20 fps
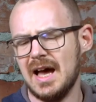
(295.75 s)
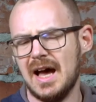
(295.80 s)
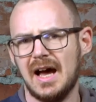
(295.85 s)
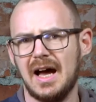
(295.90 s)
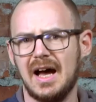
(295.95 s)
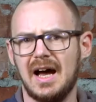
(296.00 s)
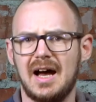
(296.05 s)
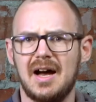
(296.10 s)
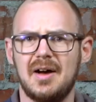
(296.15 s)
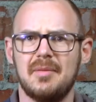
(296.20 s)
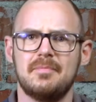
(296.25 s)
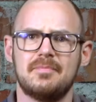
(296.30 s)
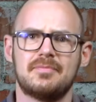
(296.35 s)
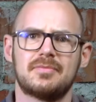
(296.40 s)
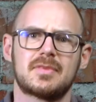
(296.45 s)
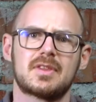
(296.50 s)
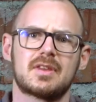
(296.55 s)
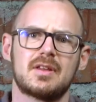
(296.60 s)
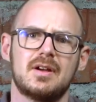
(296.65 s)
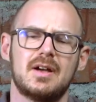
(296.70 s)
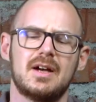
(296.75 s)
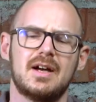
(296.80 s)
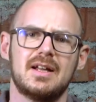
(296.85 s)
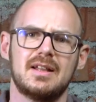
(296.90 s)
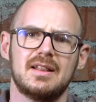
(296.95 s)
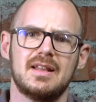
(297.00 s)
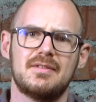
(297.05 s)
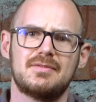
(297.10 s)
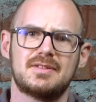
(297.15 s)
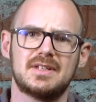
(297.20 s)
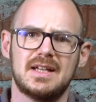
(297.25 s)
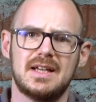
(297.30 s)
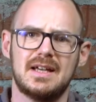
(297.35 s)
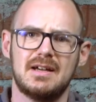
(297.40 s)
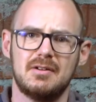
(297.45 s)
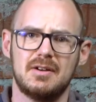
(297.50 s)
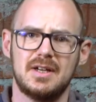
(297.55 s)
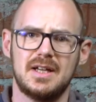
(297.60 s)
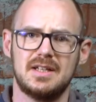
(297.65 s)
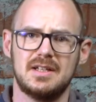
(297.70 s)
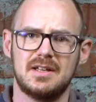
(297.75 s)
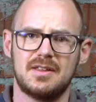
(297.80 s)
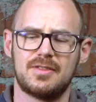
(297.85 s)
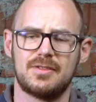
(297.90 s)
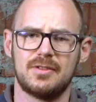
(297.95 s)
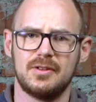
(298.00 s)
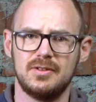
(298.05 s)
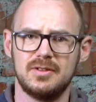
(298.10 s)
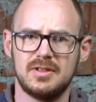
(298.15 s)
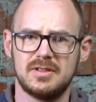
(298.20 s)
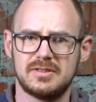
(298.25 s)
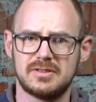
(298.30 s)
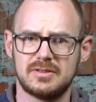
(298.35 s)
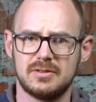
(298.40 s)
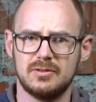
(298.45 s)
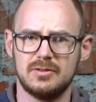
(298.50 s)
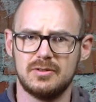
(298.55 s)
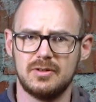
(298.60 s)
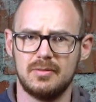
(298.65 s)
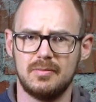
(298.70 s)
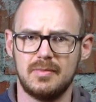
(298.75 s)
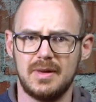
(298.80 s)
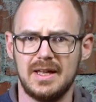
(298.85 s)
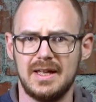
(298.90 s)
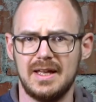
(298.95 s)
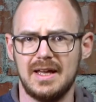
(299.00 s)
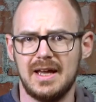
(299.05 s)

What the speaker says: I left it out in a thunderstorm.